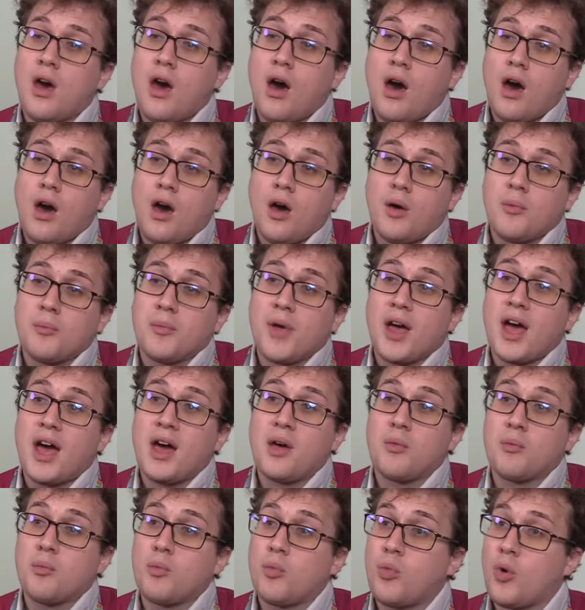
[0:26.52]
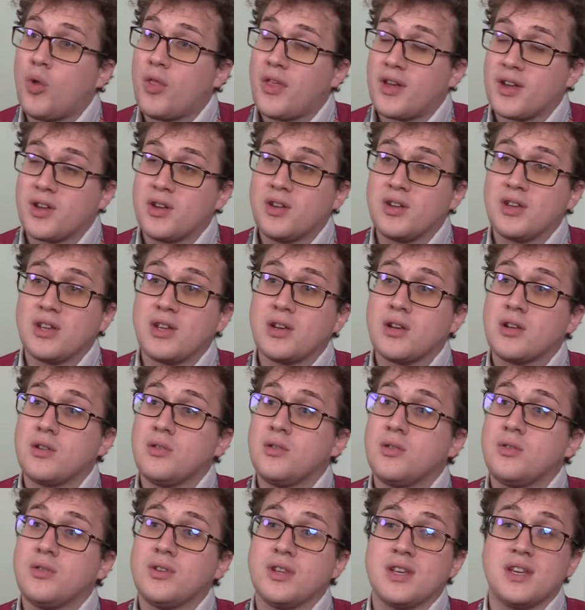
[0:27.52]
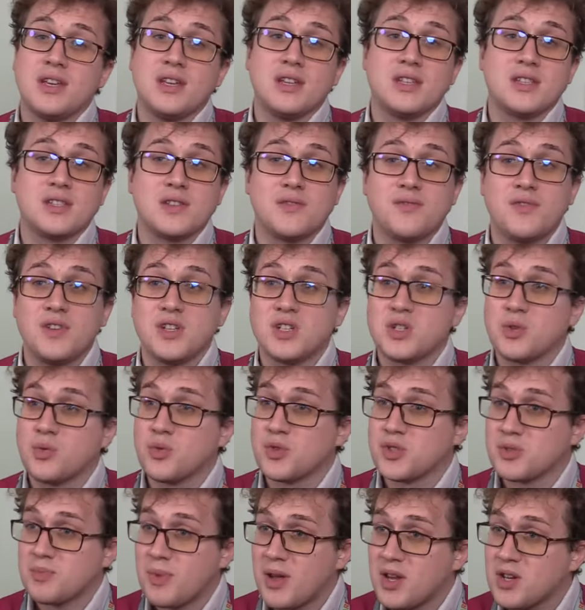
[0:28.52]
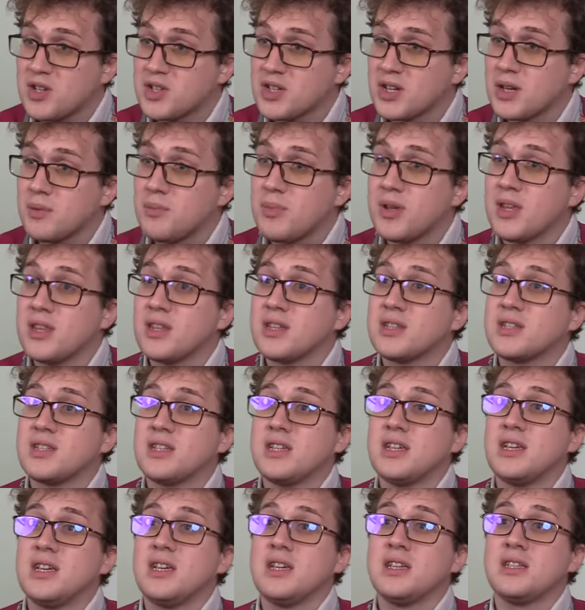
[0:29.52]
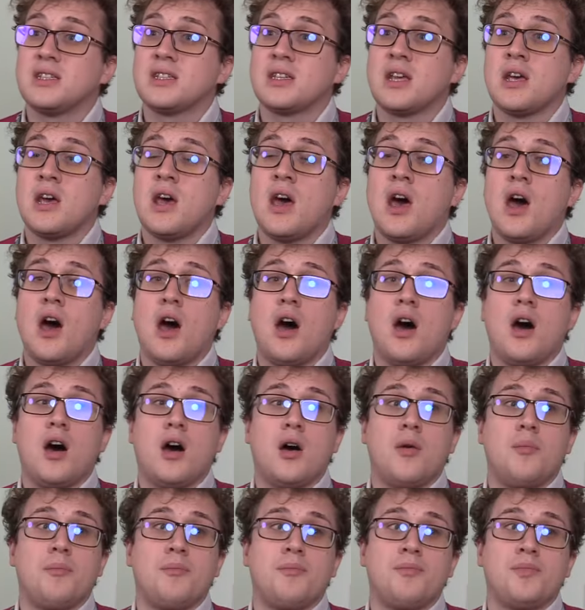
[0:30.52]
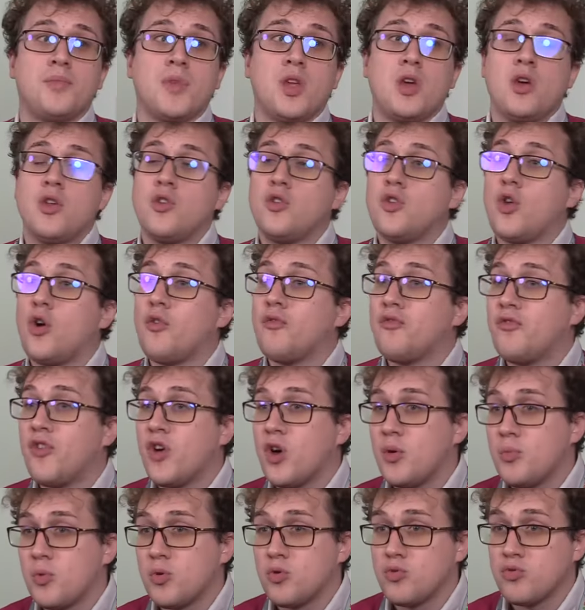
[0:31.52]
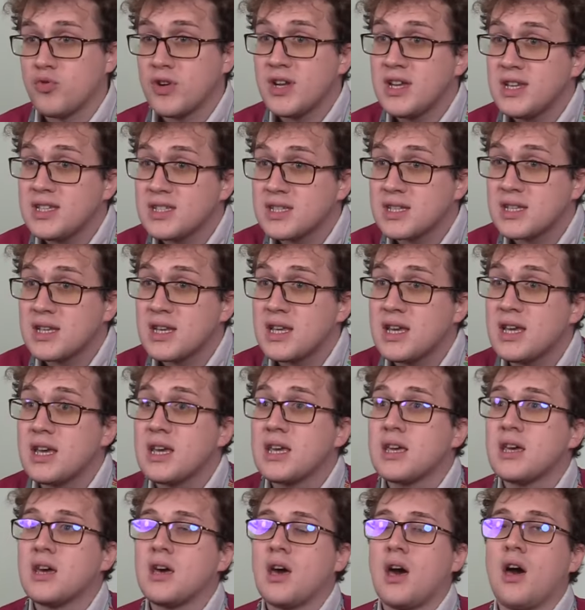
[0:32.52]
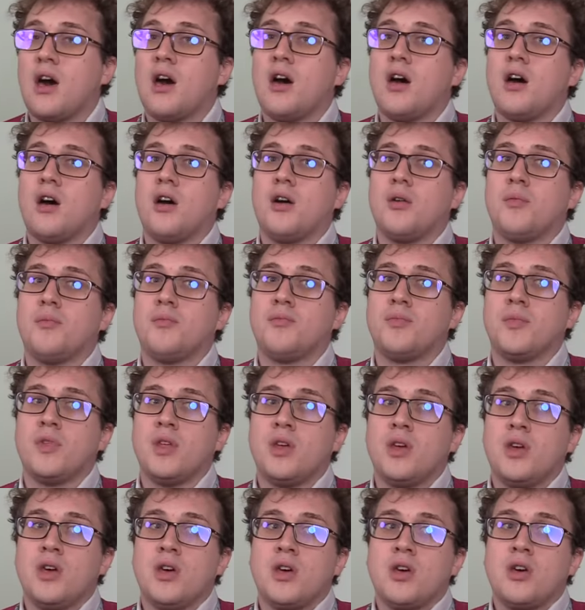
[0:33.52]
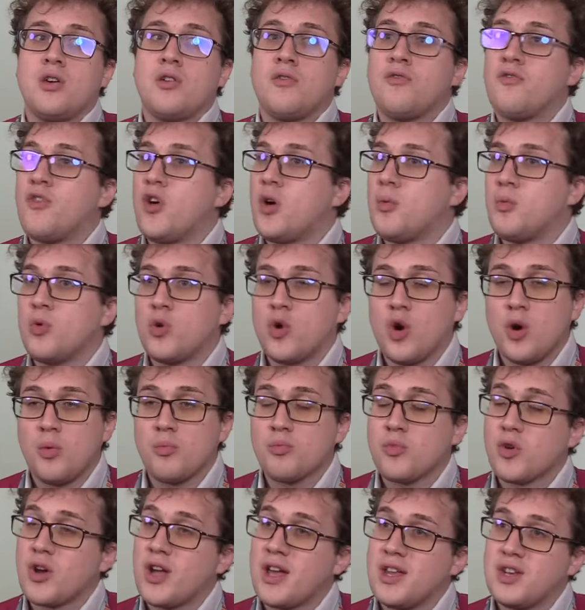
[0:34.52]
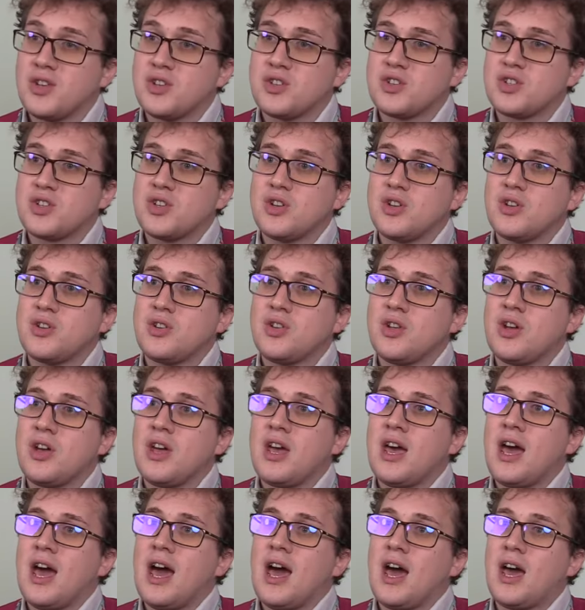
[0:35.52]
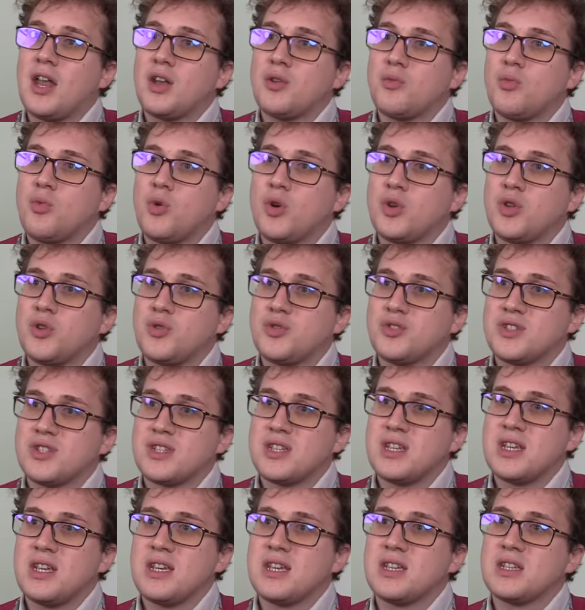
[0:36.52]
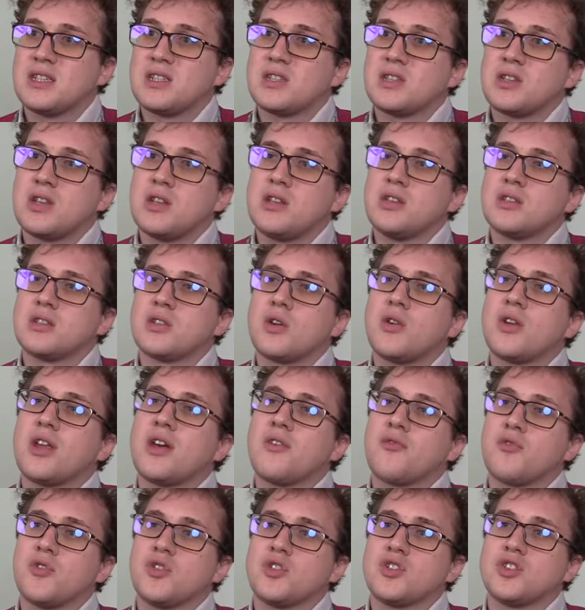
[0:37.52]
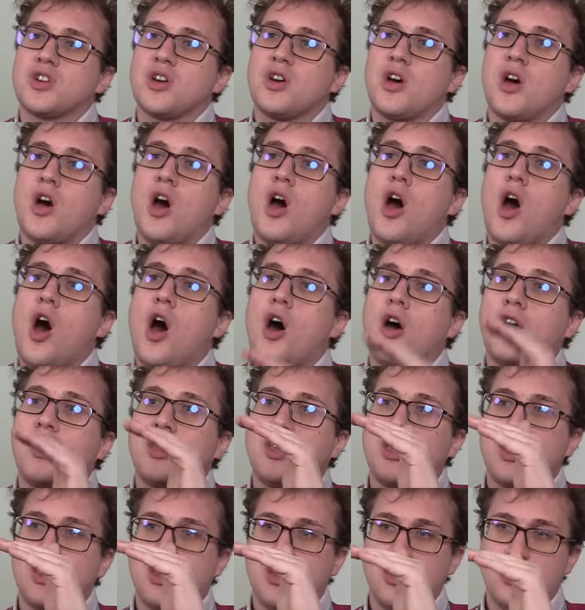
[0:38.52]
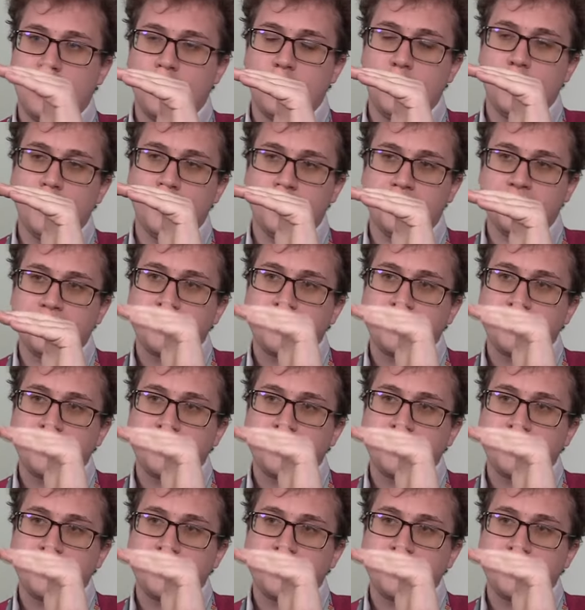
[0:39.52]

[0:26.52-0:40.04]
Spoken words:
And what that could include is visual spatial abilities, non-verbal reasoning, verbal comprehension, and what you'd see is on average a IQ